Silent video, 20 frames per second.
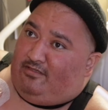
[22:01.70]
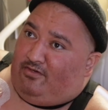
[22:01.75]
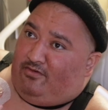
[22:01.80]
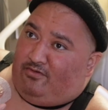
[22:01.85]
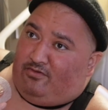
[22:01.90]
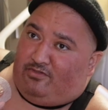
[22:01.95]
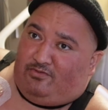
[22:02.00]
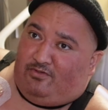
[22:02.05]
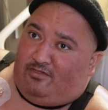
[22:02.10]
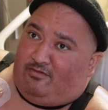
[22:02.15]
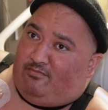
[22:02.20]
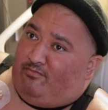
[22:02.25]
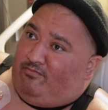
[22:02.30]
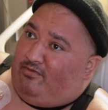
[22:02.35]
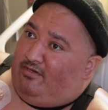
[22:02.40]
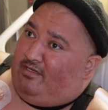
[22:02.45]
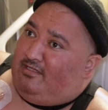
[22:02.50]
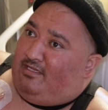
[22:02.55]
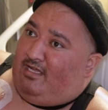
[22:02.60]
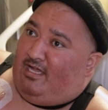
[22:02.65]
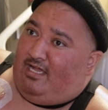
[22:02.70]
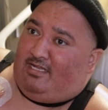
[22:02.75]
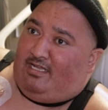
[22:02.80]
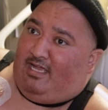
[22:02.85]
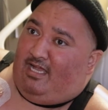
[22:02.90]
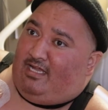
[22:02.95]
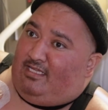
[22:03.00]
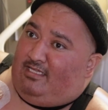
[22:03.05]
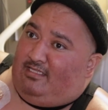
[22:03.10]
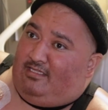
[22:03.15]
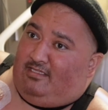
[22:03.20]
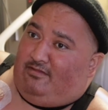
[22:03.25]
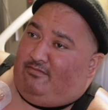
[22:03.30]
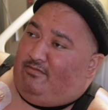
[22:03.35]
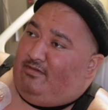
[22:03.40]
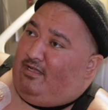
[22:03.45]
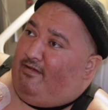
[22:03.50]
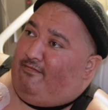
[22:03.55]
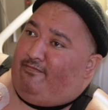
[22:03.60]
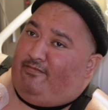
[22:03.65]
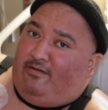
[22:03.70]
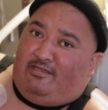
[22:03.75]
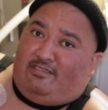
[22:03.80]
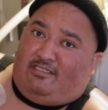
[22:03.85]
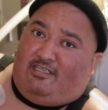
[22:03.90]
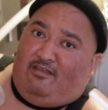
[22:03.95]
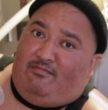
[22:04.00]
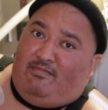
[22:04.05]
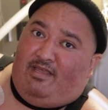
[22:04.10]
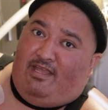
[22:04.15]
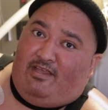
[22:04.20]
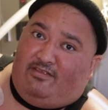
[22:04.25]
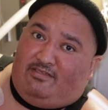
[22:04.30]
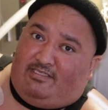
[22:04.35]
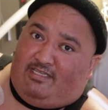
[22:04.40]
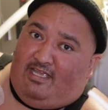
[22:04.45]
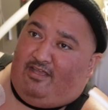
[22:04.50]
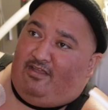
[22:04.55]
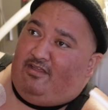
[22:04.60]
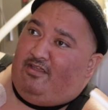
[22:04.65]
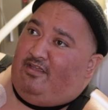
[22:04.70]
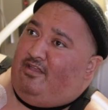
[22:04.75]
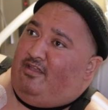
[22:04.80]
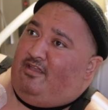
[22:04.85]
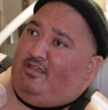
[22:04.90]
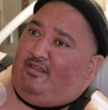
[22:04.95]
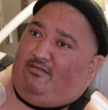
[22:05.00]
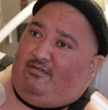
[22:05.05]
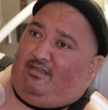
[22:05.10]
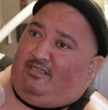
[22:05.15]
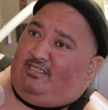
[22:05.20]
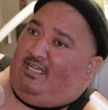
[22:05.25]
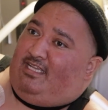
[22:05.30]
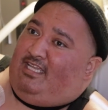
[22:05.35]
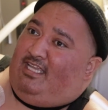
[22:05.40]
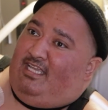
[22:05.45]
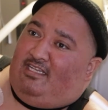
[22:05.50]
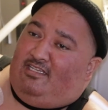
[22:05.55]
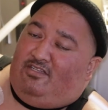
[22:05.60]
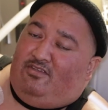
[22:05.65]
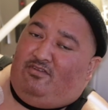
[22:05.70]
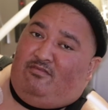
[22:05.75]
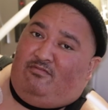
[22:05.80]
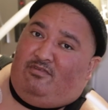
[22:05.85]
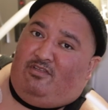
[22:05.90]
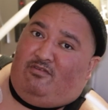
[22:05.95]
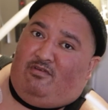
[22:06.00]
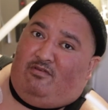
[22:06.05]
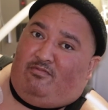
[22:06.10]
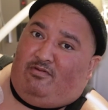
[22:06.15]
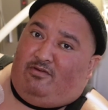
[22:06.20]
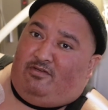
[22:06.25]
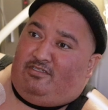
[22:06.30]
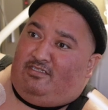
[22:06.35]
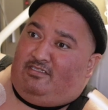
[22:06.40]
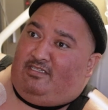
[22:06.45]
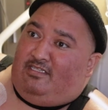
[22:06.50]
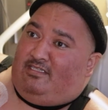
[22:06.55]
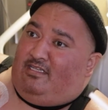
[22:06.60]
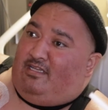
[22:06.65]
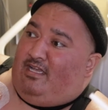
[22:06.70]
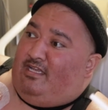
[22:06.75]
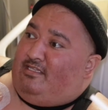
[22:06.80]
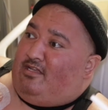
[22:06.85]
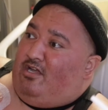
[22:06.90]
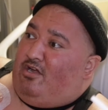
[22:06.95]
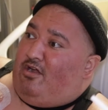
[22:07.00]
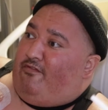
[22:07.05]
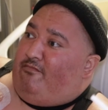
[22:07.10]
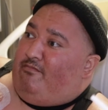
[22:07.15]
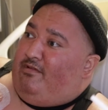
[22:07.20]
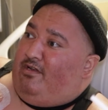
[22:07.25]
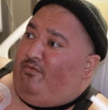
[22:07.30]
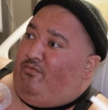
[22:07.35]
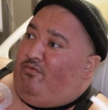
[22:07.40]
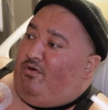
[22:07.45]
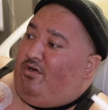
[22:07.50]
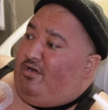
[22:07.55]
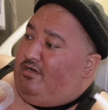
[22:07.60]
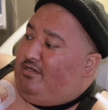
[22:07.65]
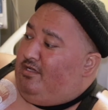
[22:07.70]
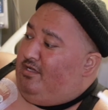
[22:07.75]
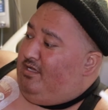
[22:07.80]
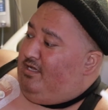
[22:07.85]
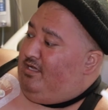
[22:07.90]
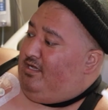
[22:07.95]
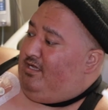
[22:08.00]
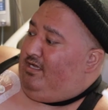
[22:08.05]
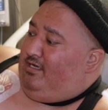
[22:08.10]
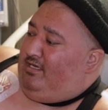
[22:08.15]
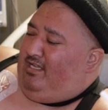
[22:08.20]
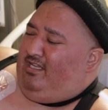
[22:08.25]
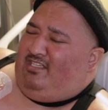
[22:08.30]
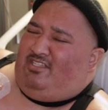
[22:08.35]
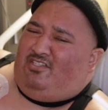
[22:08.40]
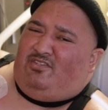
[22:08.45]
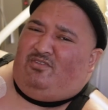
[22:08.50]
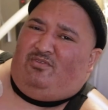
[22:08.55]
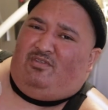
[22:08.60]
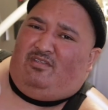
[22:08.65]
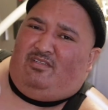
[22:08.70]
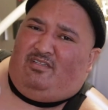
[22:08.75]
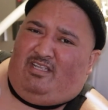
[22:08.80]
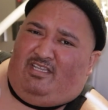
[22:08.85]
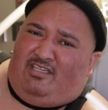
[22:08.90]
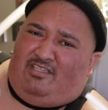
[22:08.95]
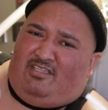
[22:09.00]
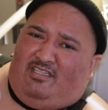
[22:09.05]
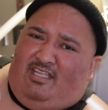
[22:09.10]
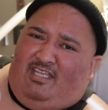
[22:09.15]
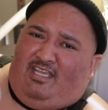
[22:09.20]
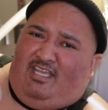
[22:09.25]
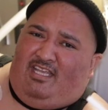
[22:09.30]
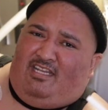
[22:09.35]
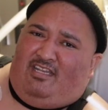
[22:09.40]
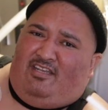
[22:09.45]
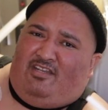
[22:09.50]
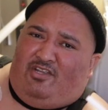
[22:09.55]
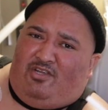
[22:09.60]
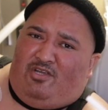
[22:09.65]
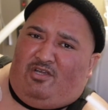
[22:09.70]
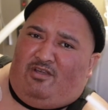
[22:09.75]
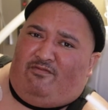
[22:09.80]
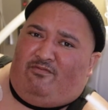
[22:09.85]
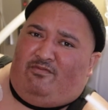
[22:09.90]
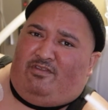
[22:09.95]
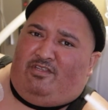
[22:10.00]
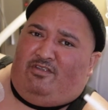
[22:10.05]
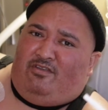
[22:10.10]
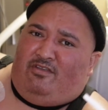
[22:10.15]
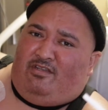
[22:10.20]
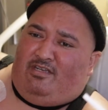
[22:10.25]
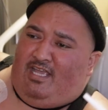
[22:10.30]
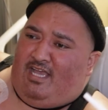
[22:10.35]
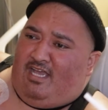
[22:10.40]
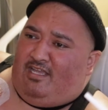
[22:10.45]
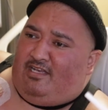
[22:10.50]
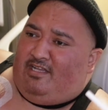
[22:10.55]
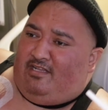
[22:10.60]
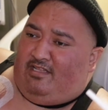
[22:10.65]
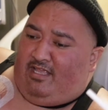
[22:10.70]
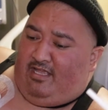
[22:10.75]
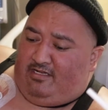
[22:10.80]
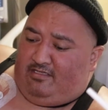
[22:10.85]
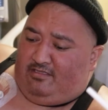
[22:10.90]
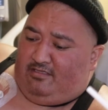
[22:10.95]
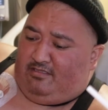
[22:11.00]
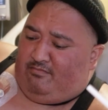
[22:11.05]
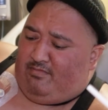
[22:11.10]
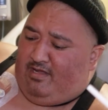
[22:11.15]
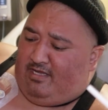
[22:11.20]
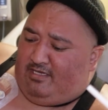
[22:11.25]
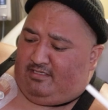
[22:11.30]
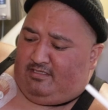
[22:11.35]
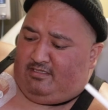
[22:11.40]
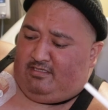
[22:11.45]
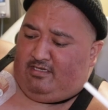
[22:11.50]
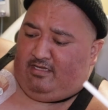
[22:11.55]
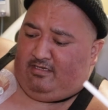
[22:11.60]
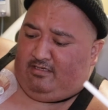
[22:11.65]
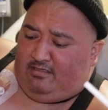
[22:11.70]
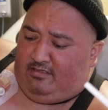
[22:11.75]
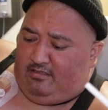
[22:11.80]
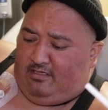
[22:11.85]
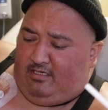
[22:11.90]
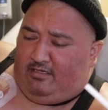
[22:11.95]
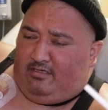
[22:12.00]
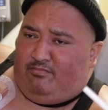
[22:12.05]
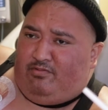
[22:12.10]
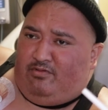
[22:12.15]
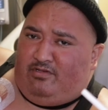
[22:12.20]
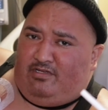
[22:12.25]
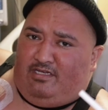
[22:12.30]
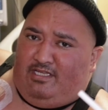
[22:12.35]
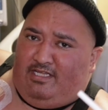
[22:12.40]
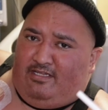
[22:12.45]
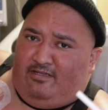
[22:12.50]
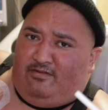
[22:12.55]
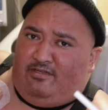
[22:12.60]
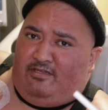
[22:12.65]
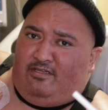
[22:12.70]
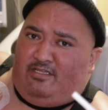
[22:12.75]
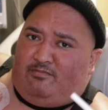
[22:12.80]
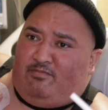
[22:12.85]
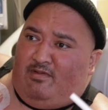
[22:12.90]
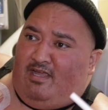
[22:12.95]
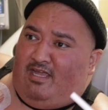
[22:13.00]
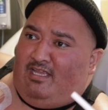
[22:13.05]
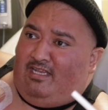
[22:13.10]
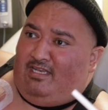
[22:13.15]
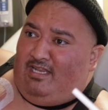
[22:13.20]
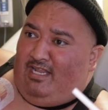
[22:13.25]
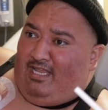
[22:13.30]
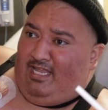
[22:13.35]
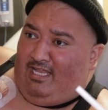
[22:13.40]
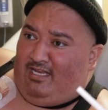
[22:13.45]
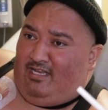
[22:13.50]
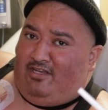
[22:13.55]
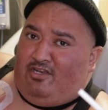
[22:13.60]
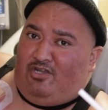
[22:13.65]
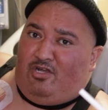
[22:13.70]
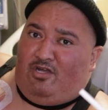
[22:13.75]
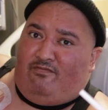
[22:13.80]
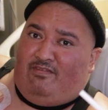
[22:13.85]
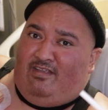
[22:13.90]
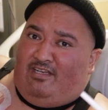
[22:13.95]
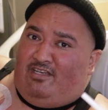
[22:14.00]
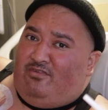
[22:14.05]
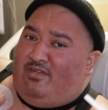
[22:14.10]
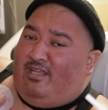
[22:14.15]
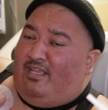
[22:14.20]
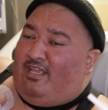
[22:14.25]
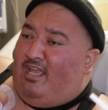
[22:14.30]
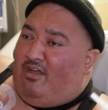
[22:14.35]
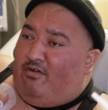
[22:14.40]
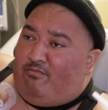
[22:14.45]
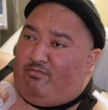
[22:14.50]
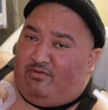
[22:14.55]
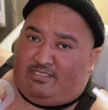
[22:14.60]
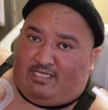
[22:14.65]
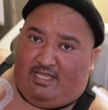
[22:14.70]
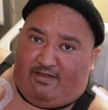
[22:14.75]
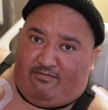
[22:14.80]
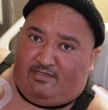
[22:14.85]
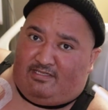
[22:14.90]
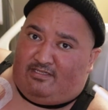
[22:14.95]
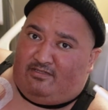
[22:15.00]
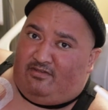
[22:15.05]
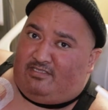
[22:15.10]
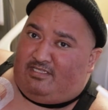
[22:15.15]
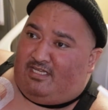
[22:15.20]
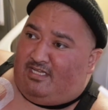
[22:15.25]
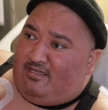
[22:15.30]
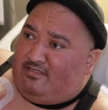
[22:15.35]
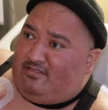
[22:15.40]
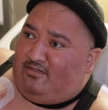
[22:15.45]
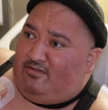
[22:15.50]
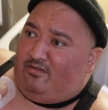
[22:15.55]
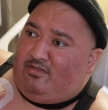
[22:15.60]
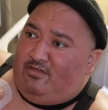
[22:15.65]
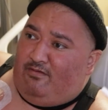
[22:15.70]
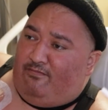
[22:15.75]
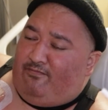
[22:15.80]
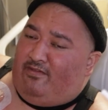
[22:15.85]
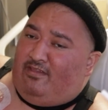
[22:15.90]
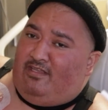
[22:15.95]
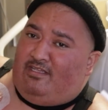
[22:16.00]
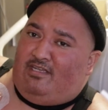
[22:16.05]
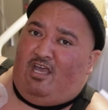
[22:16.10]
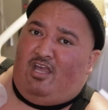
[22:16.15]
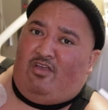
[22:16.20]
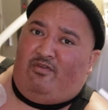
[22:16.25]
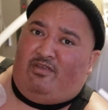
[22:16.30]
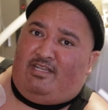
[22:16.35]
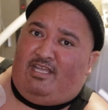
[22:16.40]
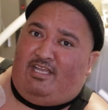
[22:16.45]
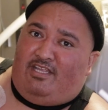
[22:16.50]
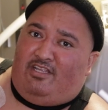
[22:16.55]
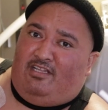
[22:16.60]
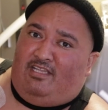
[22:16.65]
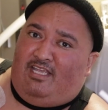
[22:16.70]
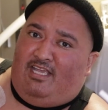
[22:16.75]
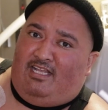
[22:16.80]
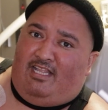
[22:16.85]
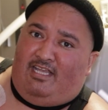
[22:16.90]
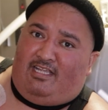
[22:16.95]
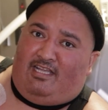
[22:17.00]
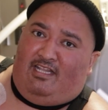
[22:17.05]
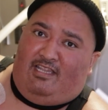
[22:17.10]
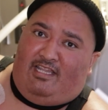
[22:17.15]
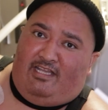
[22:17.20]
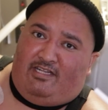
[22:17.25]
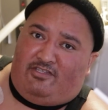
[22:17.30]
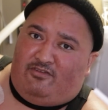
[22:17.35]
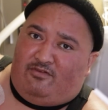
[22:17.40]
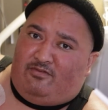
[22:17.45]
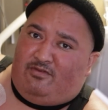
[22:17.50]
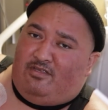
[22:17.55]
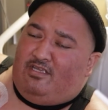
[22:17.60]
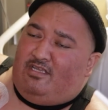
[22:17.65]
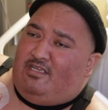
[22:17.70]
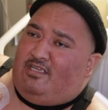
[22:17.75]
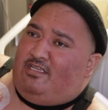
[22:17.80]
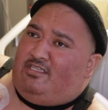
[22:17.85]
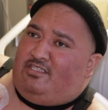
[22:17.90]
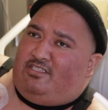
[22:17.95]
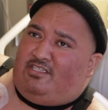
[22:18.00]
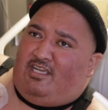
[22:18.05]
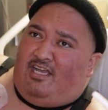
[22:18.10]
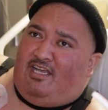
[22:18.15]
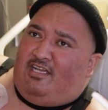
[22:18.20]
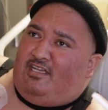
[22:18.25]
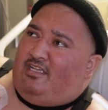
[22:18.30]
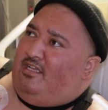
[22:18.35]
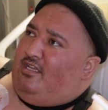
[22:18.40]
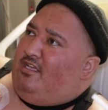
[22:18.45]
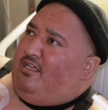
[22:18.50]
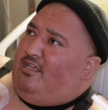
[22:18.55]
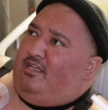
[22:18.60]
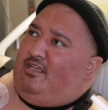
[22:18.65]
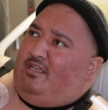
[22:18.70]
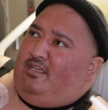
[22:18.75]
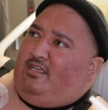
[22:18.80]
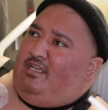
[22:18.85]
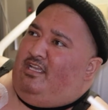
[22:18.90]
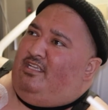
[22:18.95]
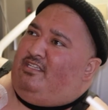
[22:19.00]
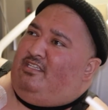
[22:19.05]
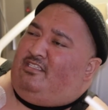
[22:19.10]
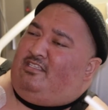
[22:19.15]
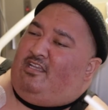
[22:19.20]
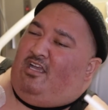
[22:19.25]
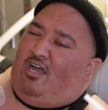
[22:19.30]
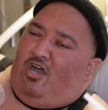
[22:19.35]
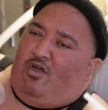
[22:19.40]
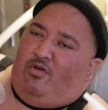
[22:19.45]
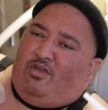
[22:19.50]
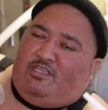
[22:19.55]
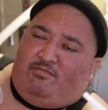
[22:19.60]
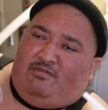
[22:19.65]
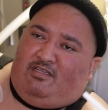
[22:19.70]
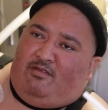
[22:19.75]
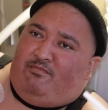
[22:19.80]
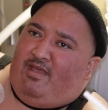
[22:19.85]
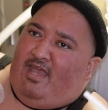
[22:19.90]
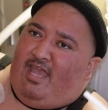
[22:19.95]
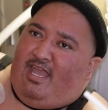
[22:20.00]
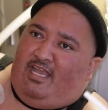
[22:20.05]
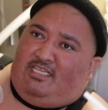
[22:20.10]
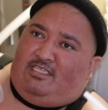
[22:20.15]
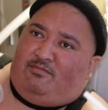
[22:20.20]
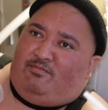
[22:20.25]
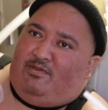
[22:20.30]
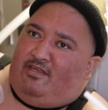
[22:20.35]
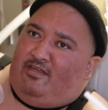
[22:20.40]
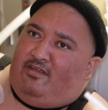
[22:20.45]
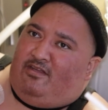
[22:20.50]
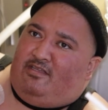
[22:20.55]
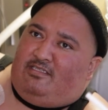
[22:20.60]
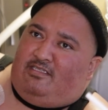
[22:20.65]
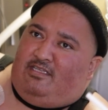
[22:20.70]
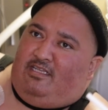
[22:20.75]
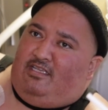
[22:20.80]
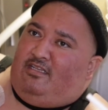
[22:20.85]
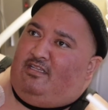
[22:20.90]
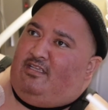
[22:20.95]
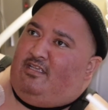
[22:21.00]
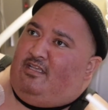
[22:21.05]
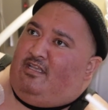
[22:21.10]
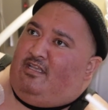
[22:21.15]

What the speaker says: going towards my brain, we gotta figure something else out, because I can't do the lumbar punctures because it's hard for me to walk. They hit a nerve when you're down there. Like, imagine they put a needle in your spine and they hit a nerve. They do that almost every single time, so you feel it all the way down your leg like an electric shock. It's just always been a bad experience. And